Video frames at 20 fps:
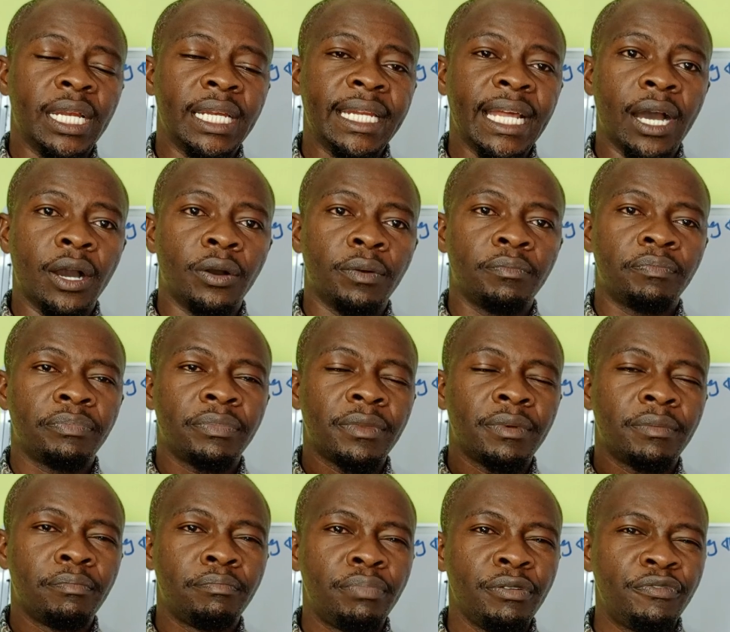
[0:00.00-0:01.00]
Now,
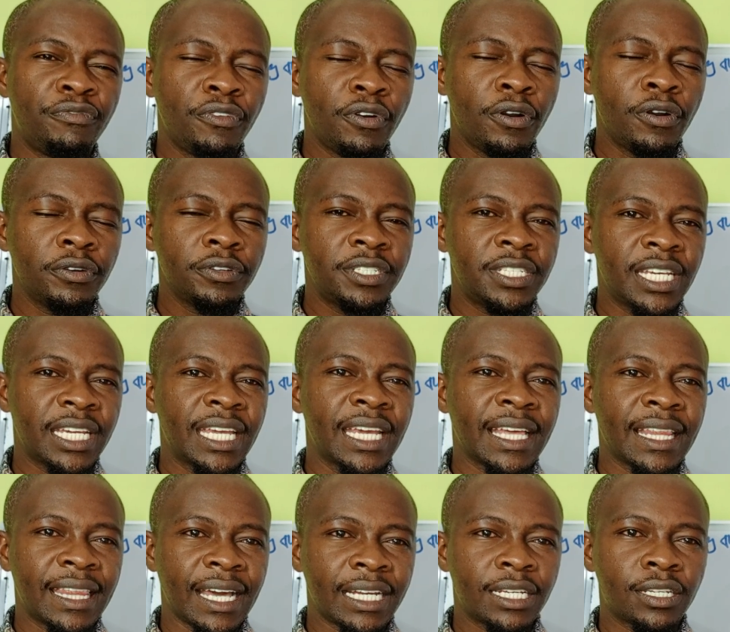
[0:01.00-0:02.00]
before
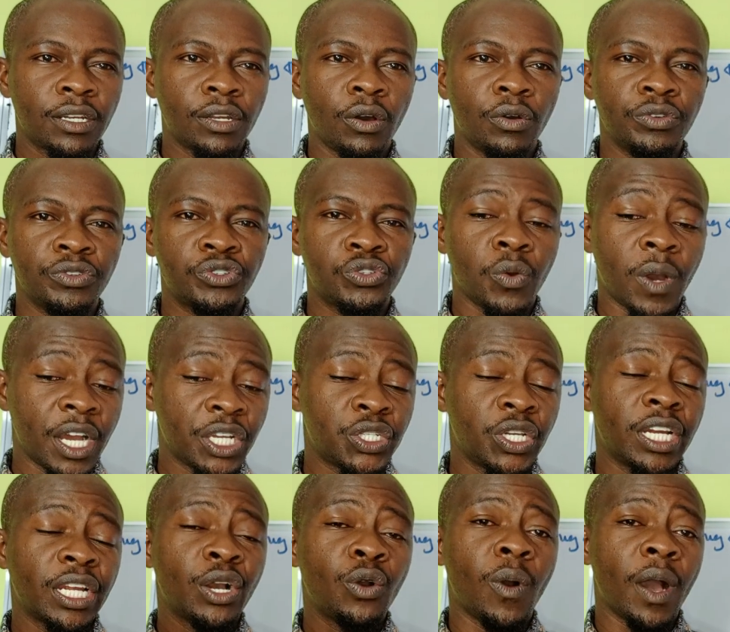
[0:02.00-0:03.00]
taking that loan to
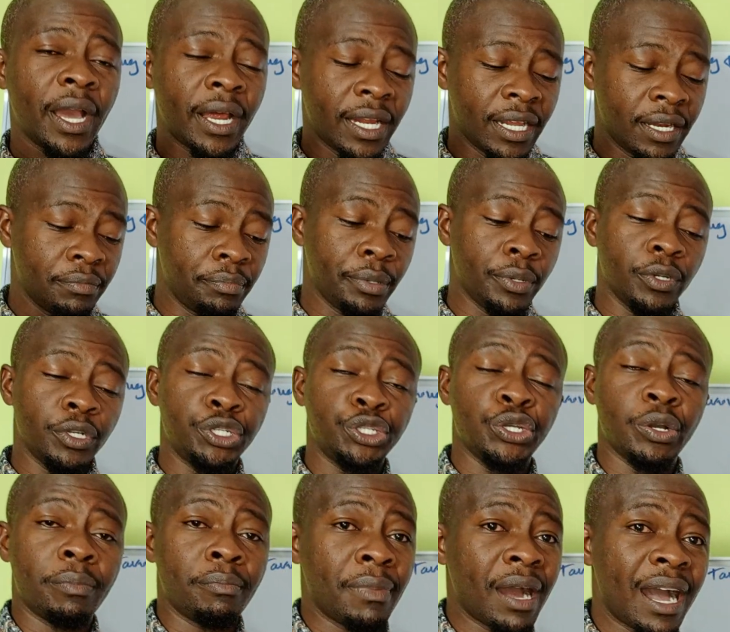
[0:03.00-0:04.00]
actually go ahead and build
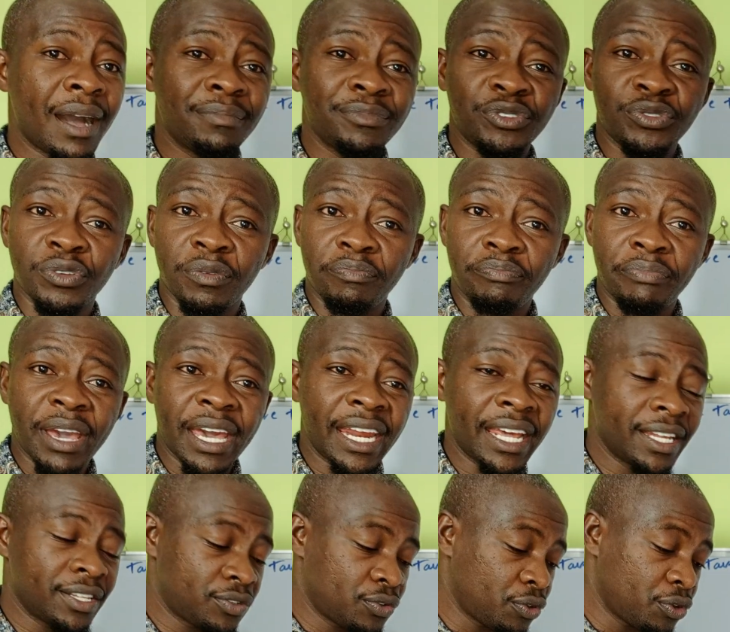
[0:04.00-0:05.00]
your mom's, your
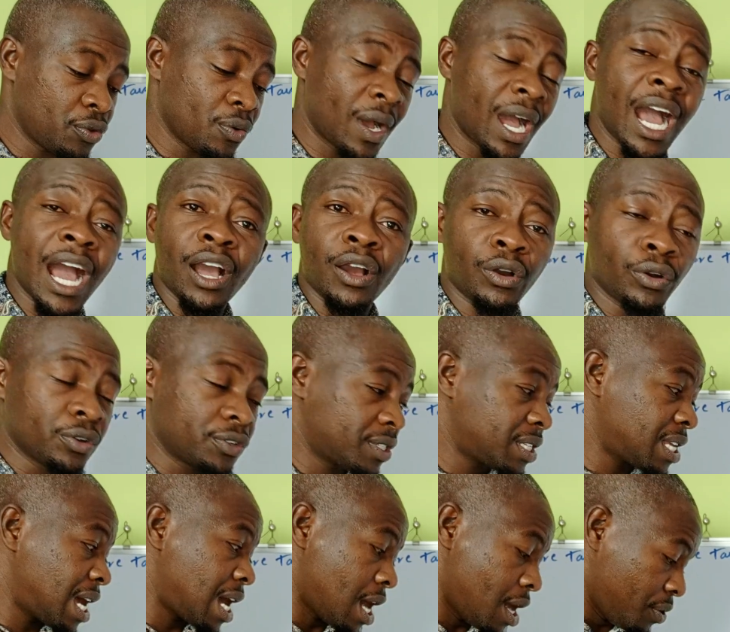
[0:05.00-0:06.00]
parents, or your uncle's
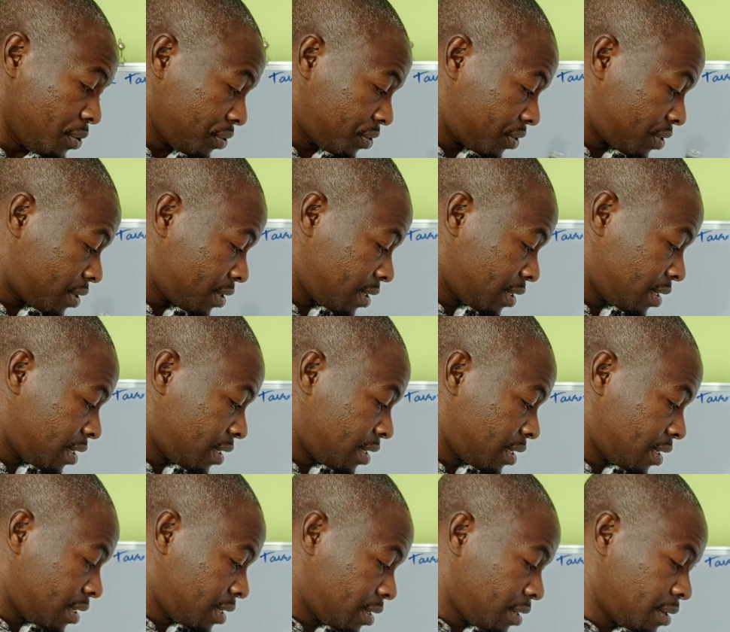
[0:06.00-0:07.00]
house,
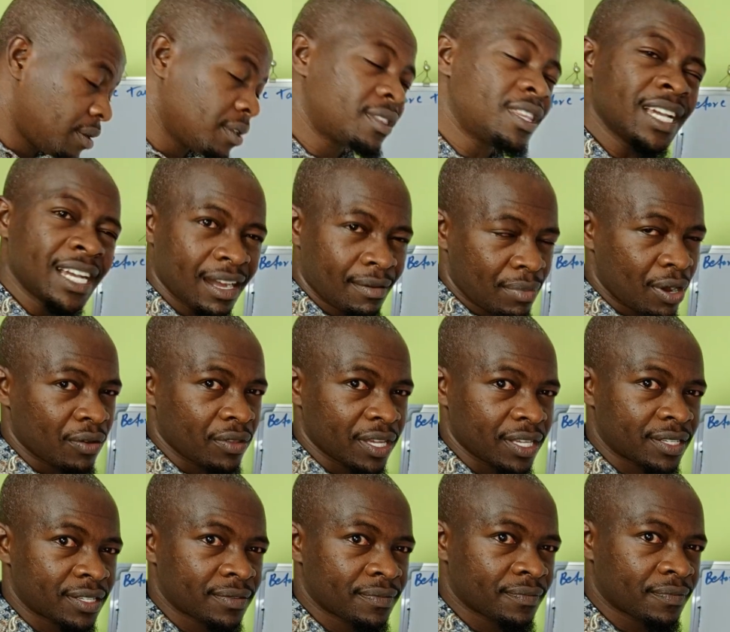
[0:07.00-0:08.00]
think about
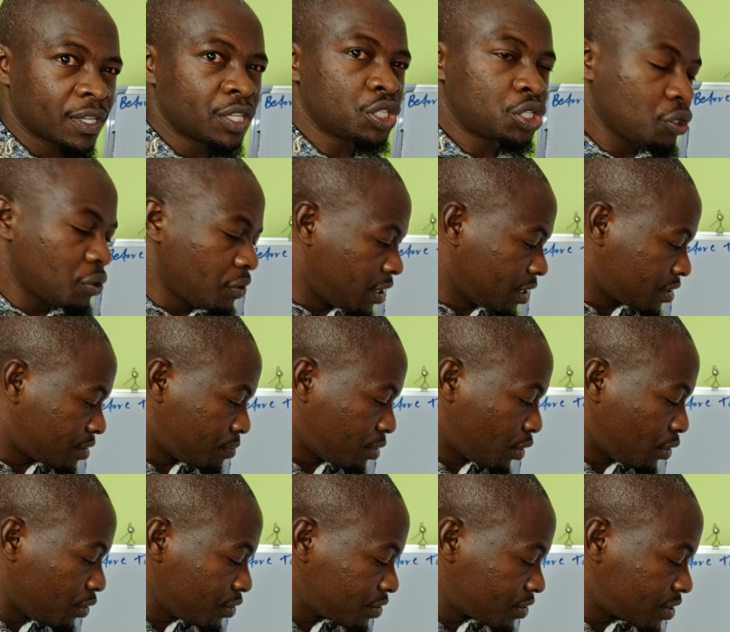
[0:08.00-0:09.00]
this. Do this.
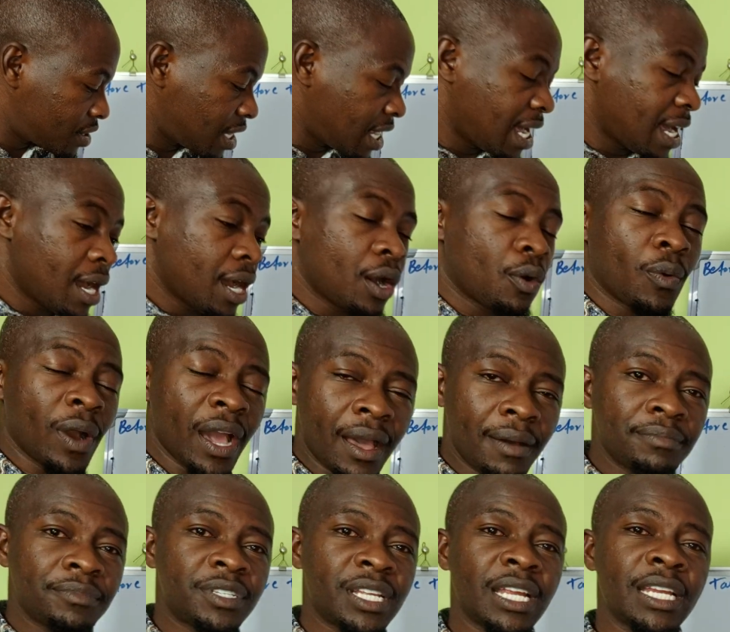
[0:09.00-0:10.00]
Because why
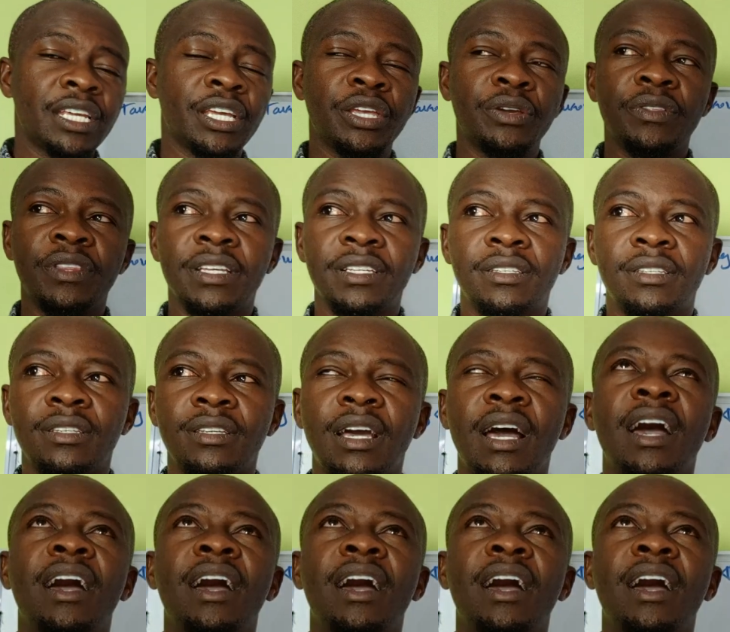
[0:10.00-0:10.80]
I'm telling you this,